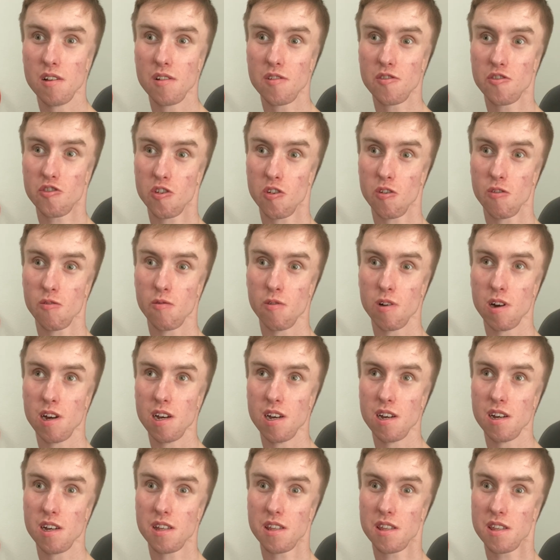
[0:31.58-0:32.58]
So
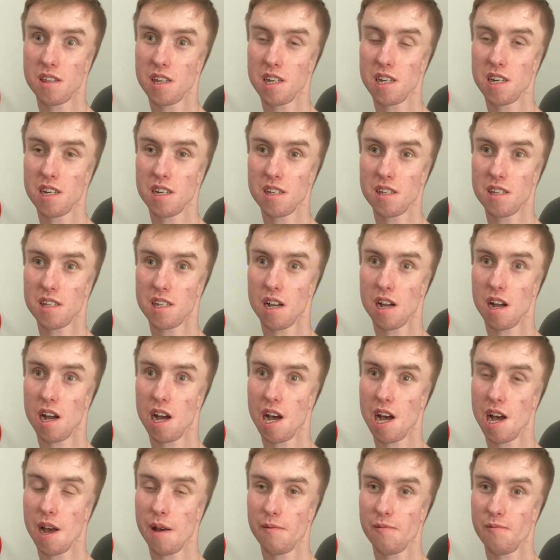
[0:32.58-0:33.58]
things
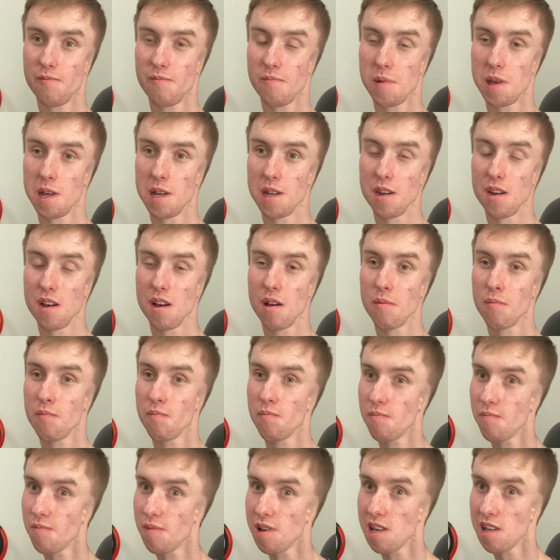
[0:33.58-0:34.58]
have been a
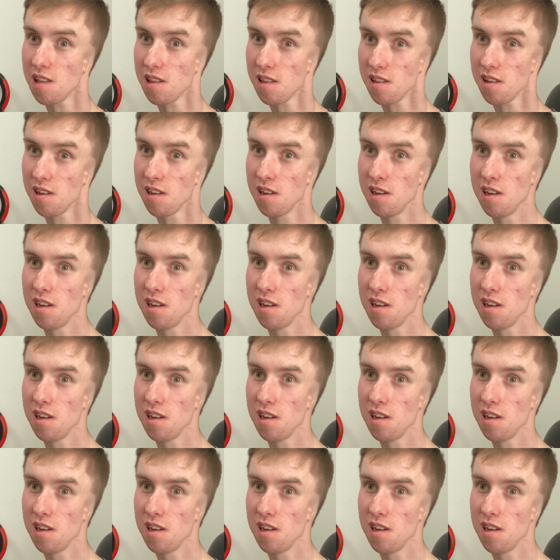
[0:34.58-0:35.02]
bit